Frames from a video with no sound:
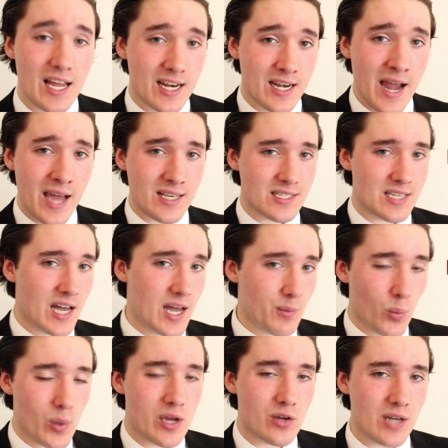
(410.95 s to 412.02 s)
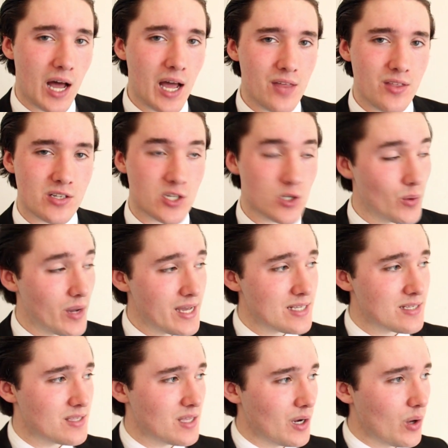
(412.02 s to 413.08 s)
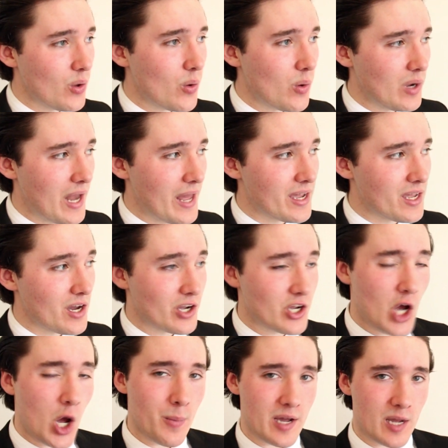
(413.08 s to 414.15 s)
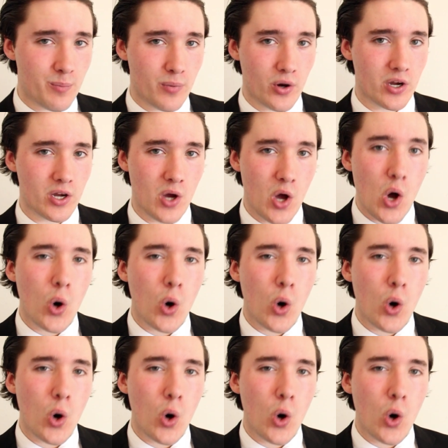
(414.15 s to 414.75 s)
Next time, we could either do "Is the law like a comic book?"